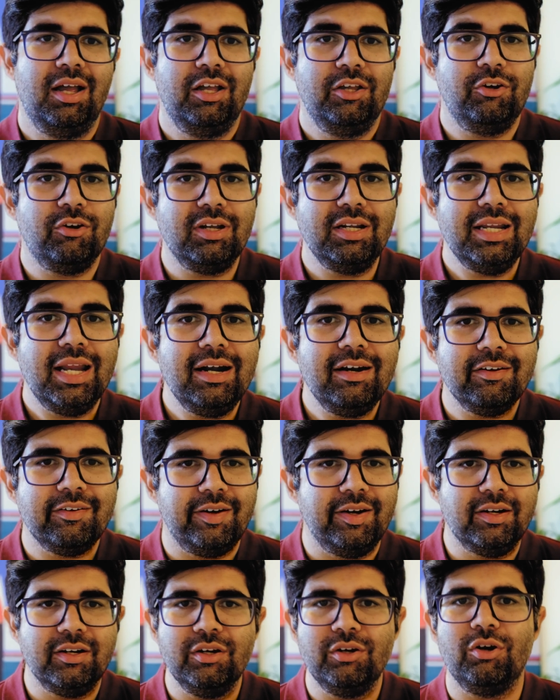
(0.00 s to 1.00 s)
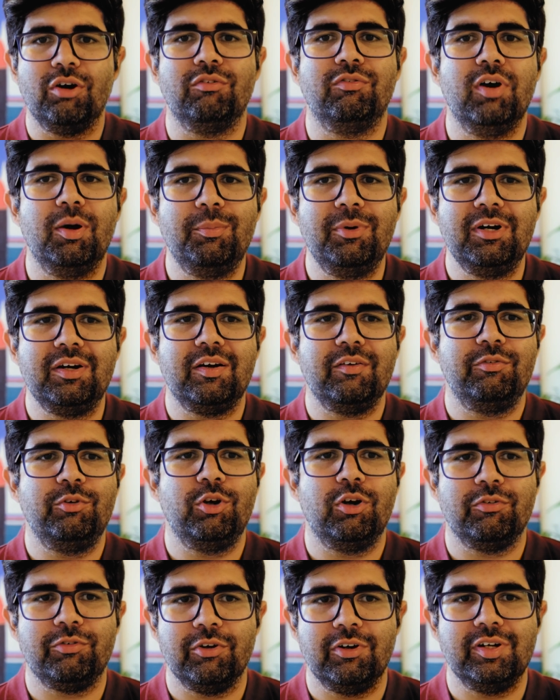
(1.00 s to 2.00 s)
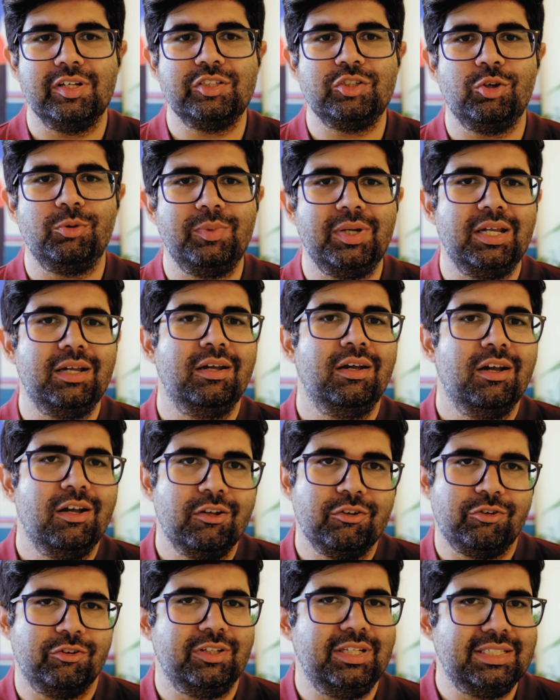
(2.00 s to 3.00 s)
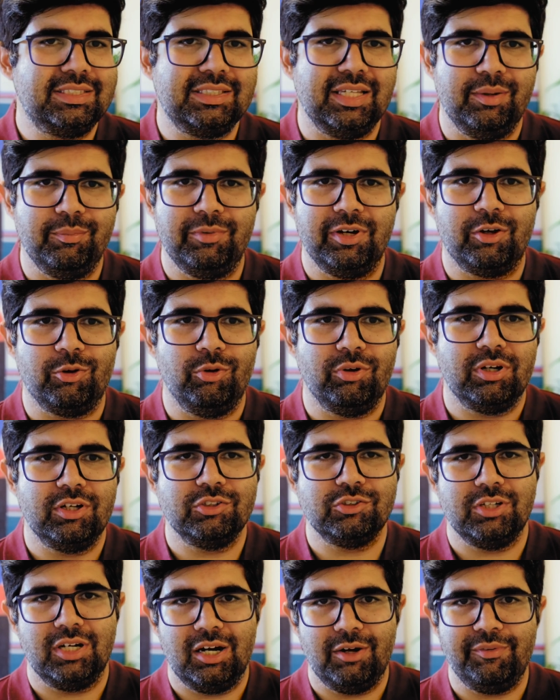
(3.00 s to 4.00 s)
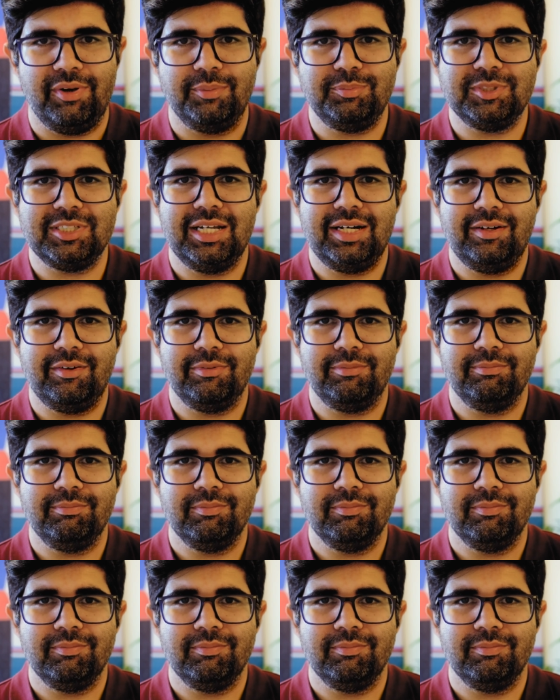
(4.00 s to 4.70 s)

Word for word: you can get a written or verbal review of your resume through these same recruiters on our website.